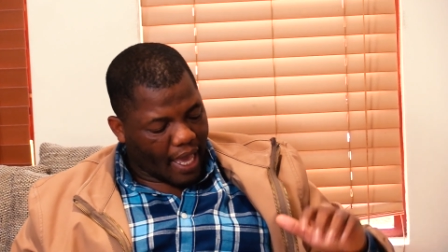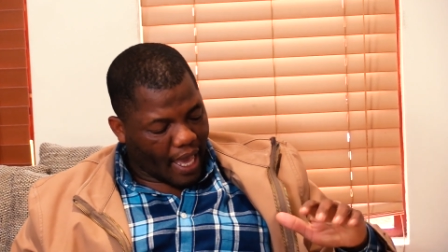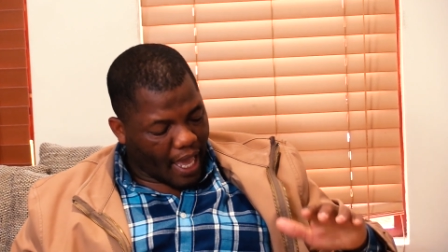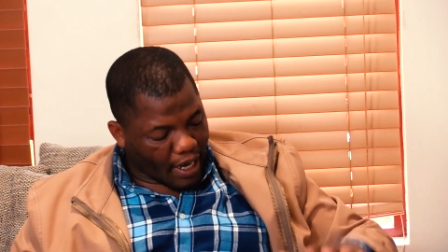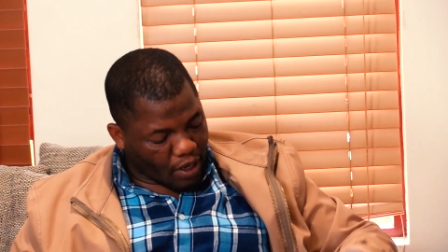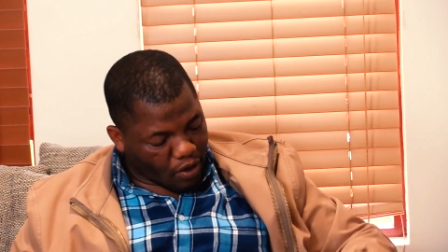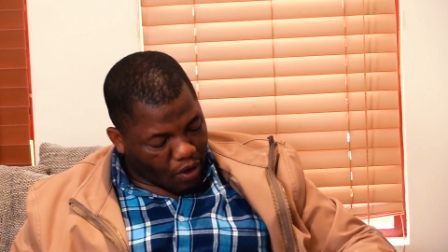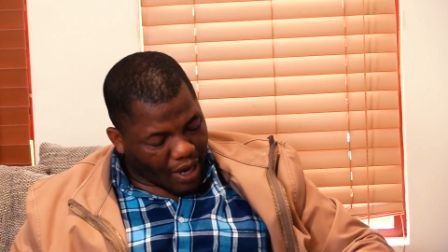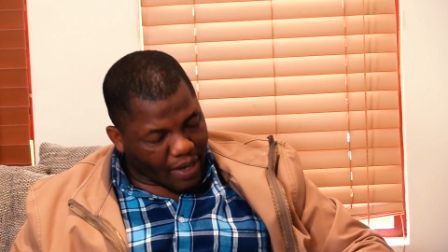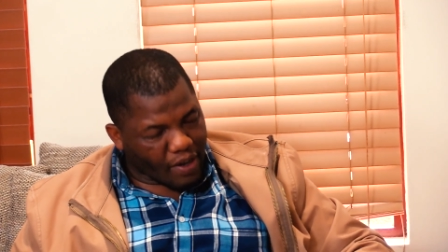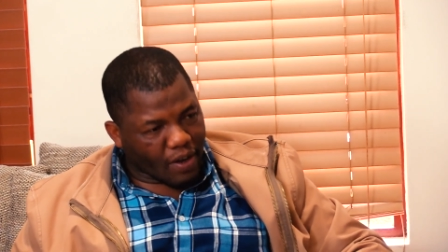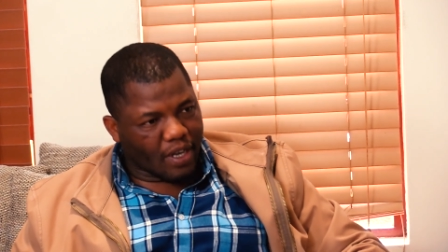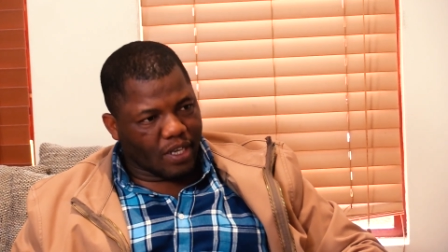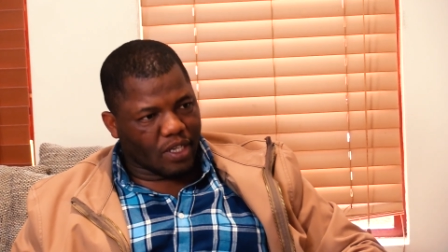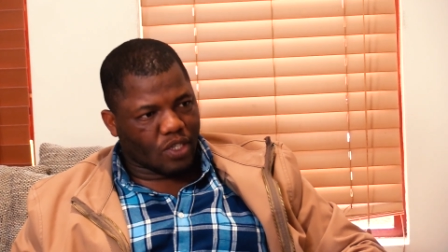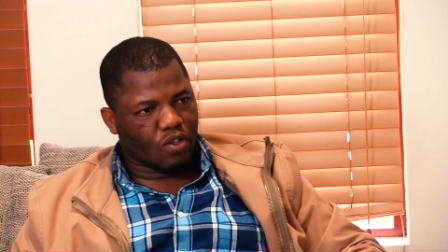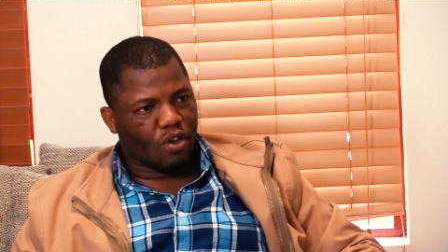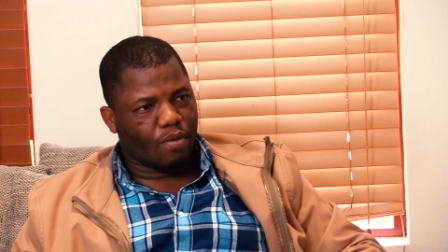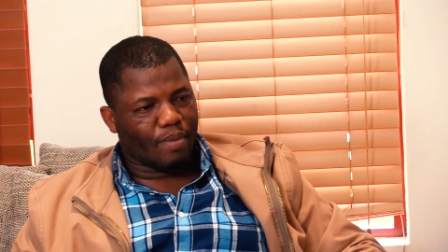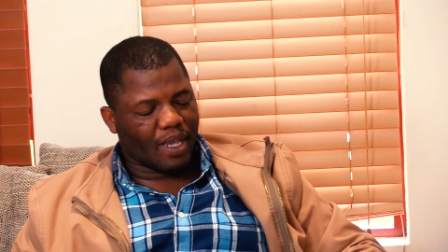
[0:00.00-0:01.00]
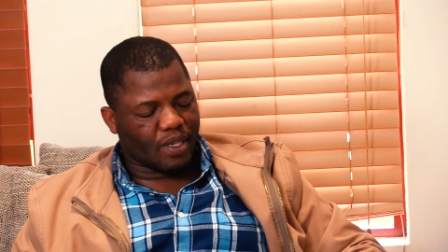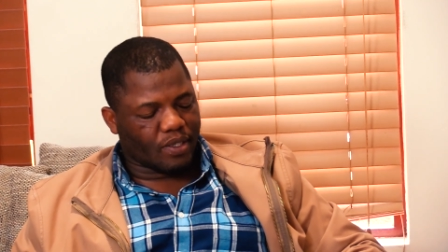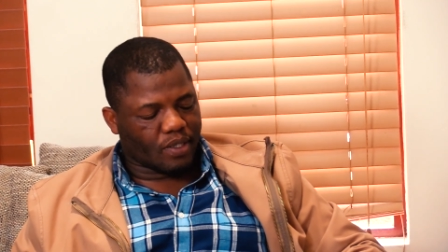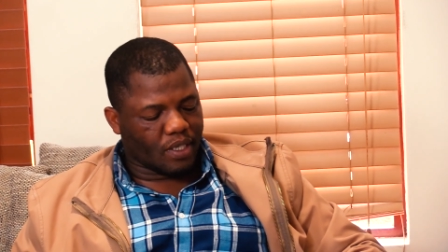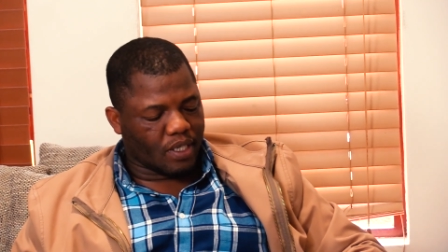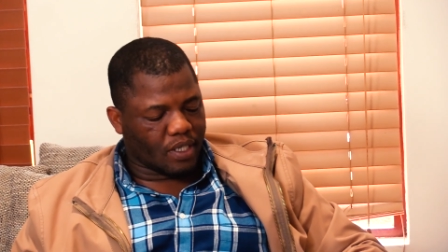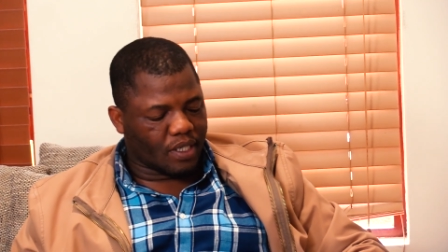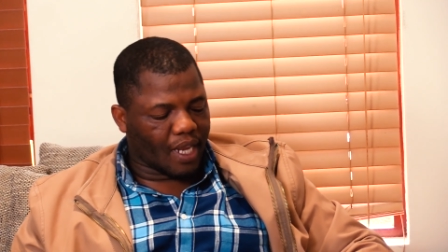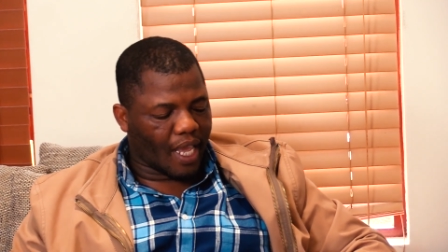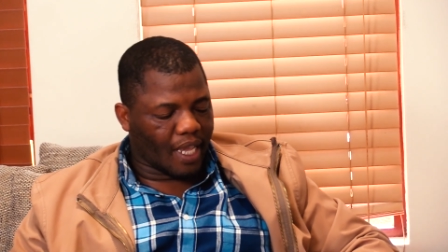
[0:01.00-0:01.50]
and currently so my
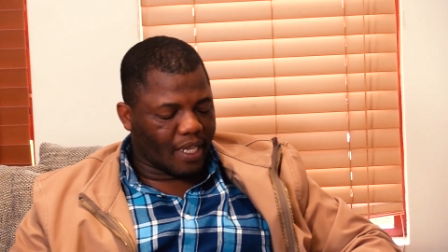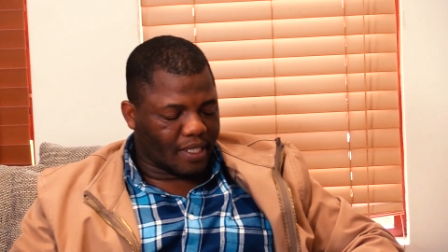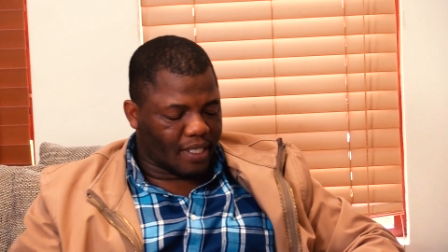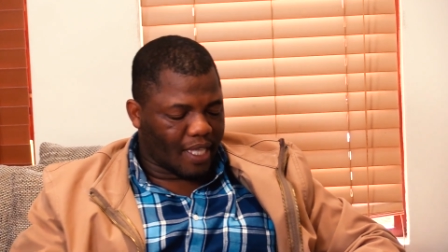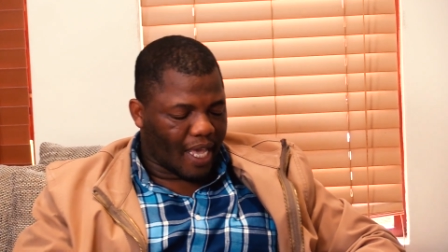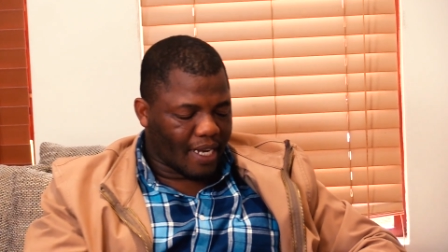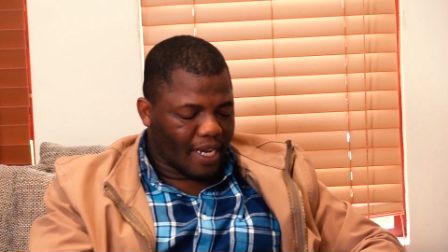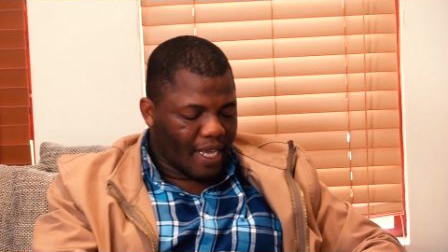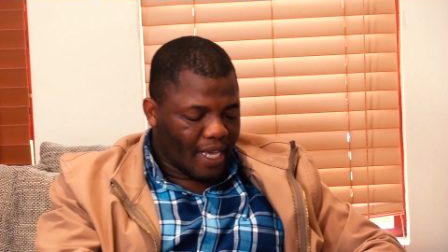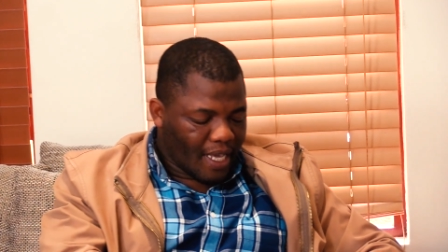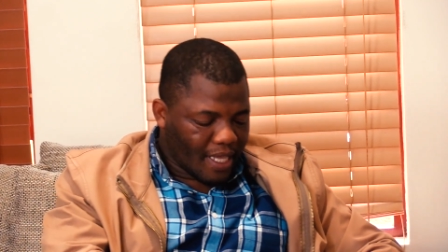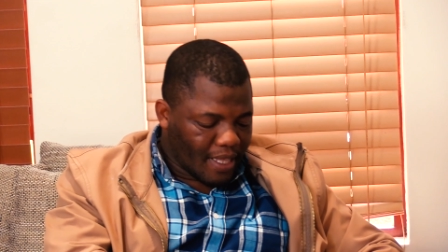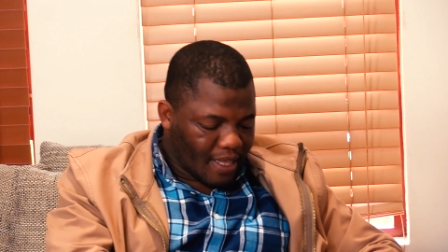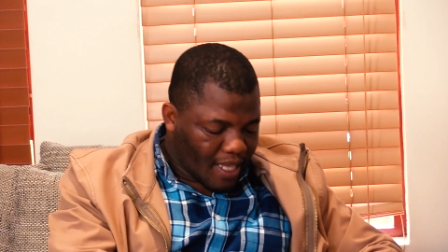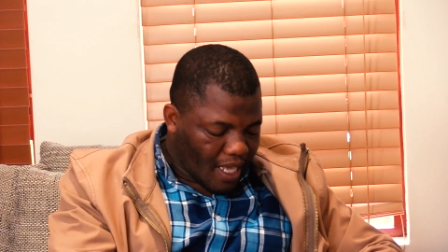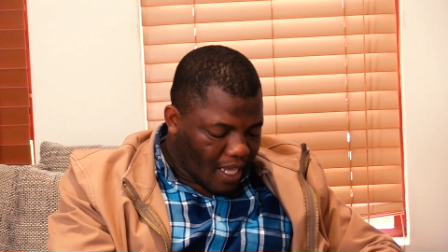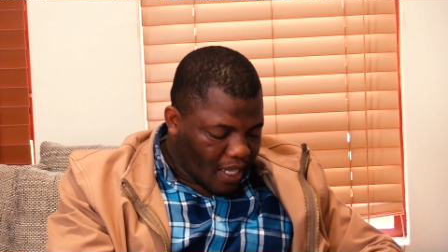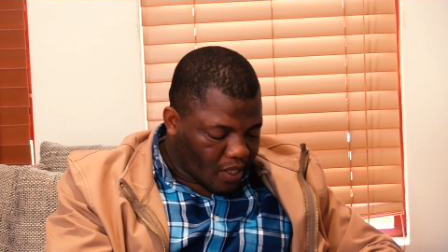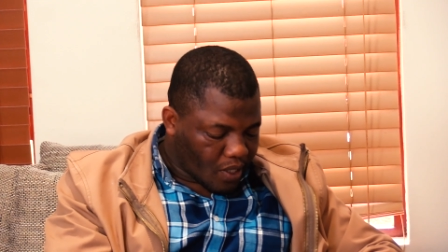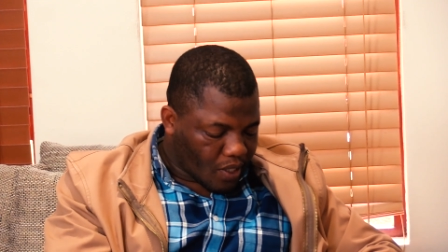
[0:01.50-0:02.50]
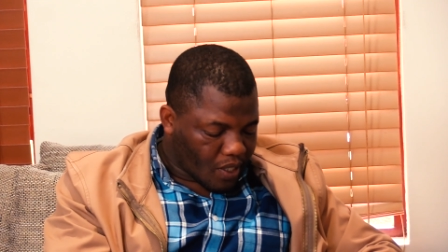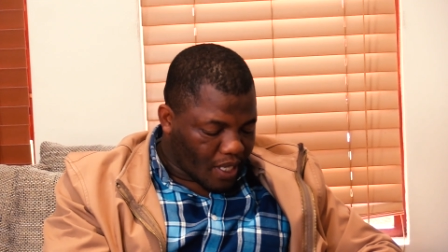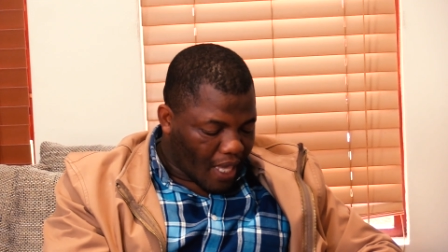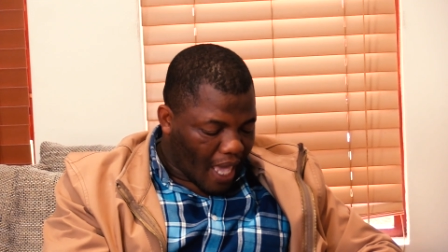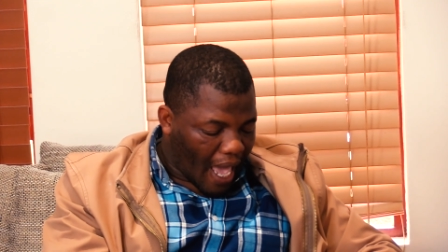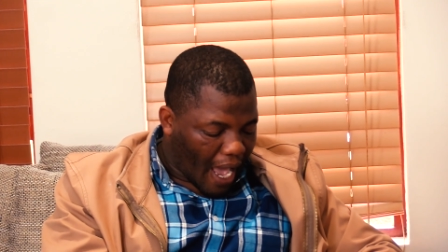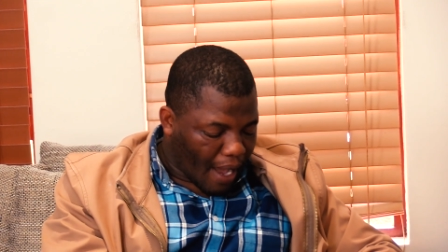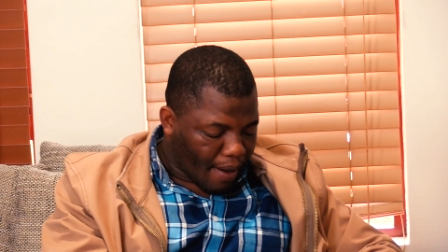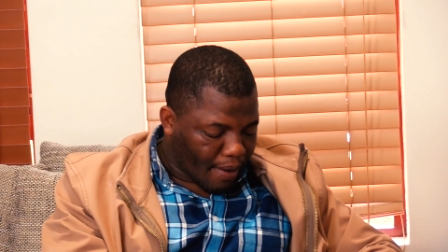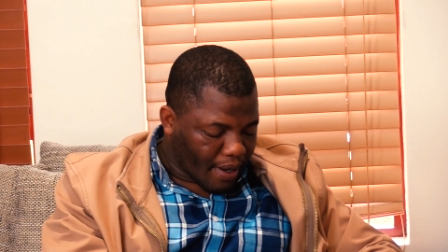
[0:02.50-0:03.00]
sister is that these
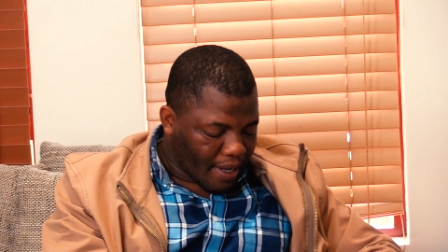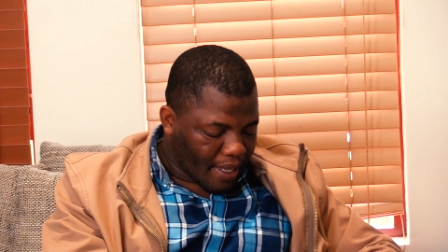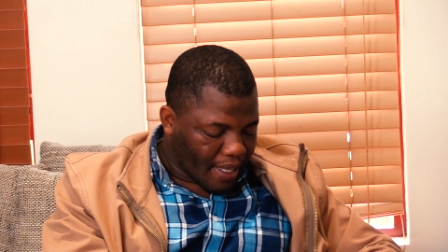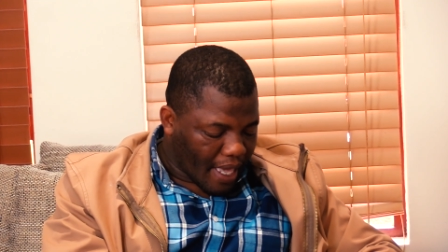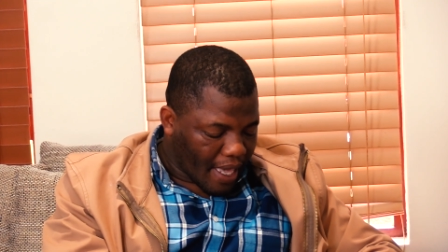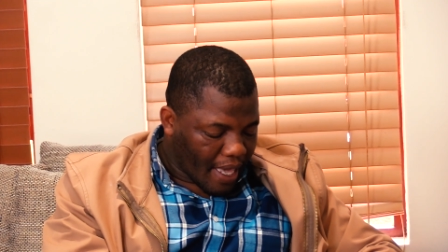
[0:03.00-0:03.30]
young